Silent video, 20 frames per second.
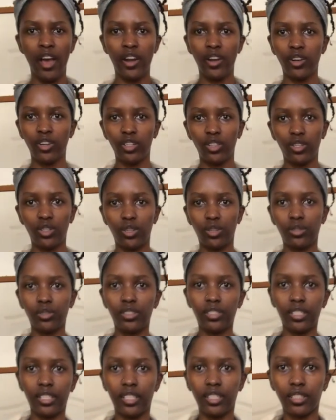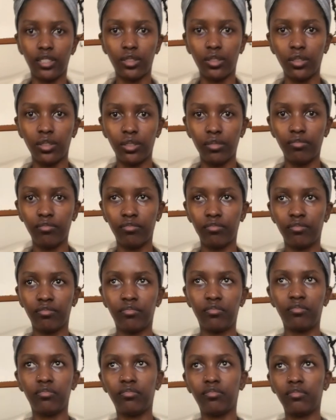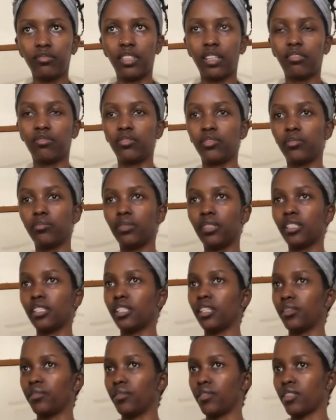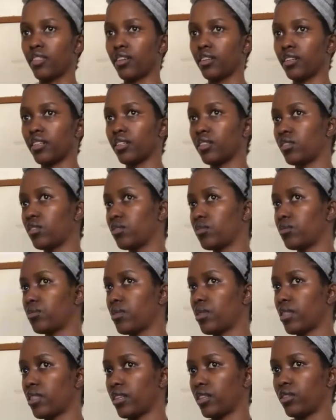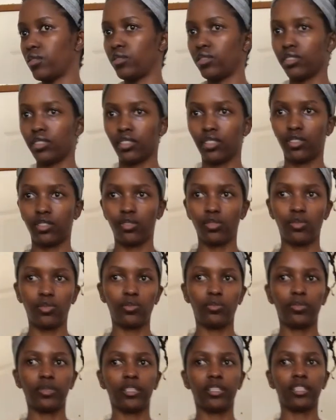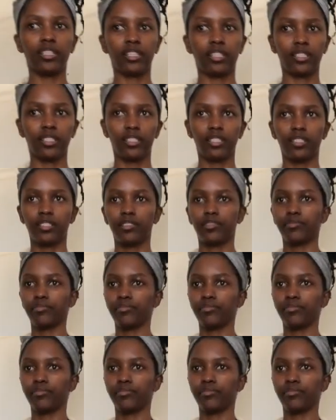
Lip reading: not close it at all. I feel better without it, with it just open like this.